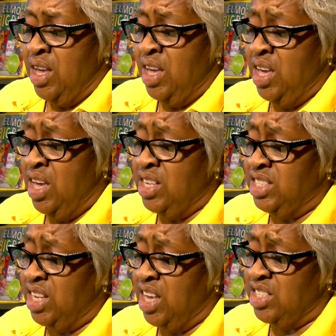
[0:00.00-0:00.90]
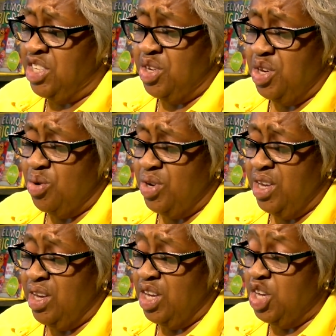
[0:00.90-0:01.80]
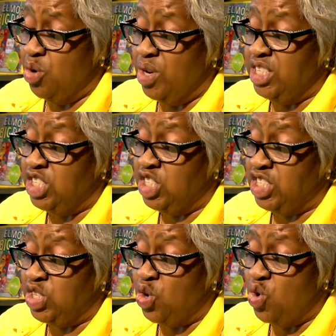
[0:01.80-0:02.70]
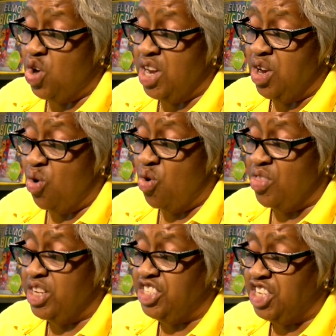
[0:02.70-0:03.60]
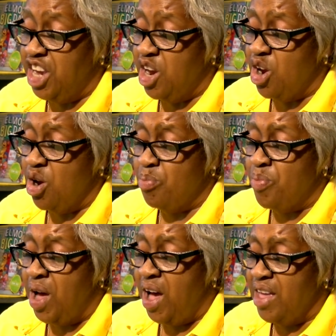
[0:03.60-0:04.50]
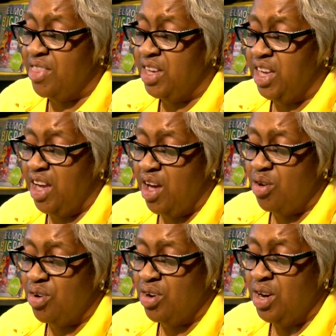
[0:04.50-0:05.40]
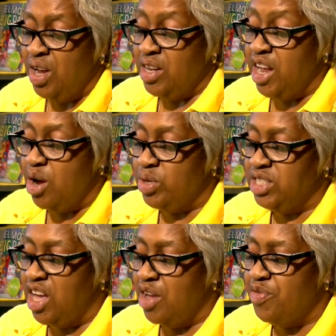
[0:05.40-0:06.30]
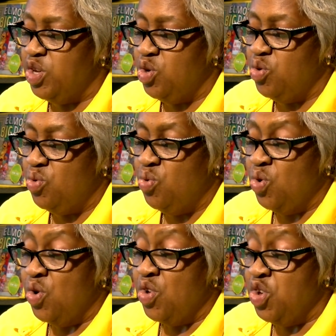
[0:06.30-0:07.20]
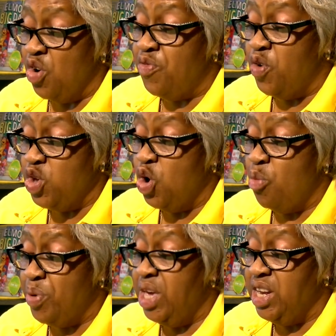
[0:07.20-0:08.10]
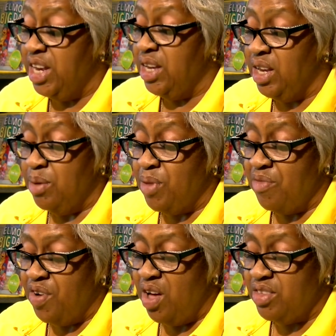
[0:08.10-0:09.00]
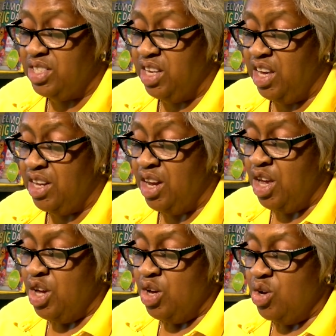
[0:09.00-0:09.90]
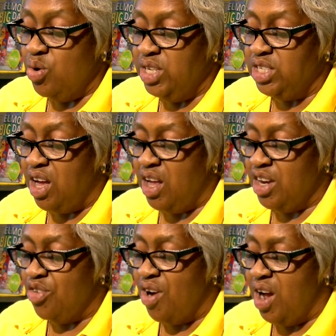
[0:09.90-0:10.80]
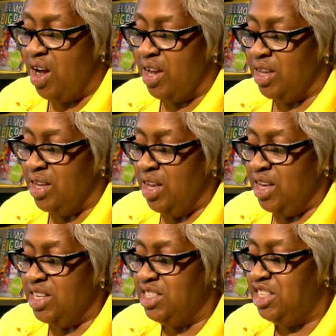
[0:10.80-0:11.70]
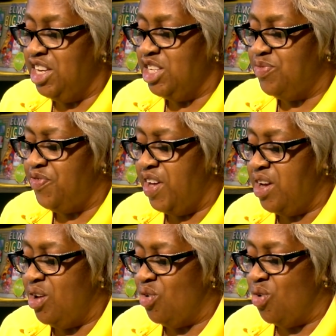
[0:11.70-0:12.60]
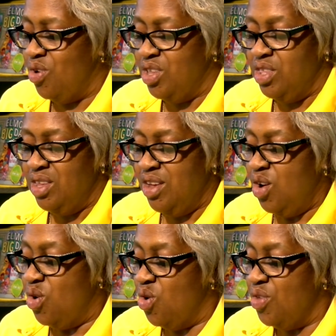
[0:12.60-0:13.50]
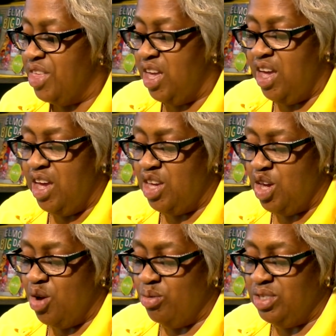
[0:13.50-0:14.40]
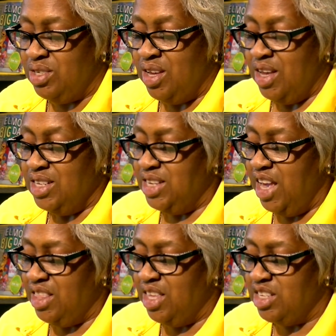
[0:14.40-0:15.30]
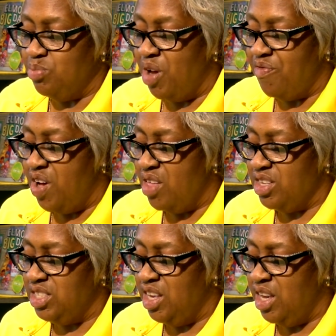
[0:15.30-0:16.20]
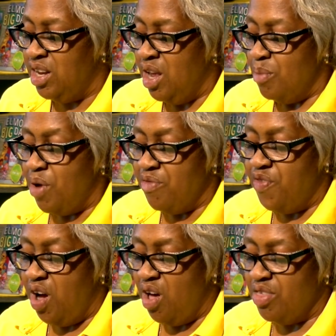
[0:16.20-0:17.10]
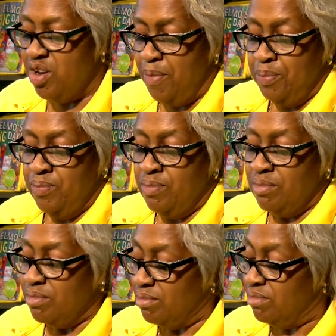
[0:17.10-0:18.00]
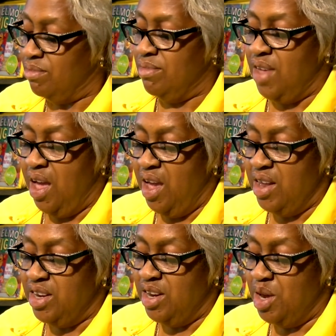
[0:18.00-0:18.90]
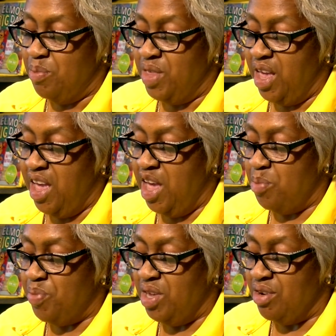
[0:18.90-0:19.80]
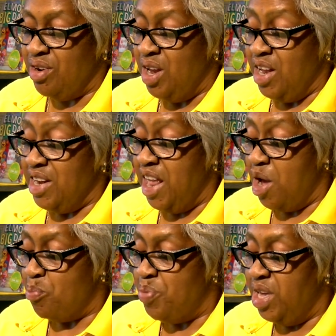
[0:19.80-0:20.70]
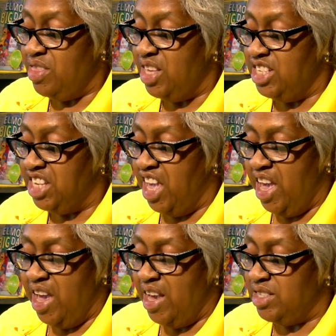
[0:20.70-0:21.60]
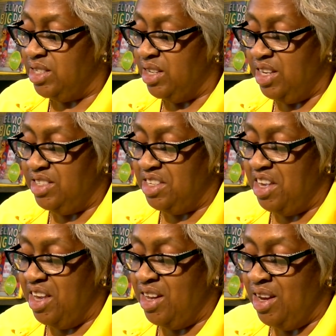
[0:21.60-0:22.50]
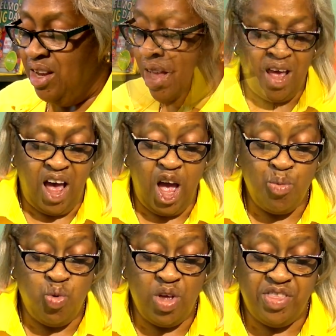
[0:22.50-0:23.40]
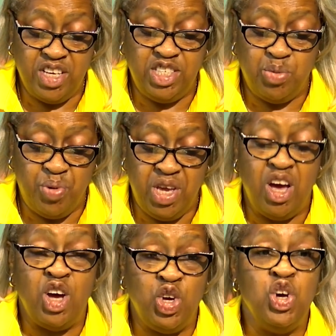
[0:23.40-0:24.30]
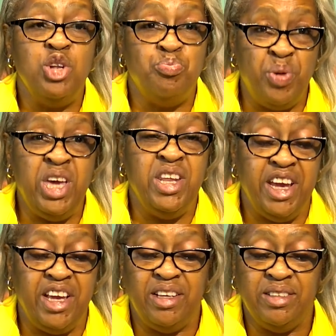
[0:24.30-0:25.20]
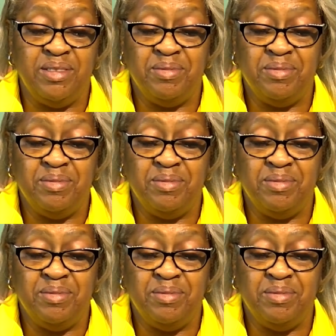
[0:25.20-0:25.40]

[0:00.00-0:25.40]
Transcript: He said to Huey, stood on the chair by the counter. Now it's time for you, for your beating, my father said. Huey started crying. His tears fell on the egg yolks. Take this, my father said. My father handed him the egg beater. Now beat these eggs, he said. I want this to be a good beating.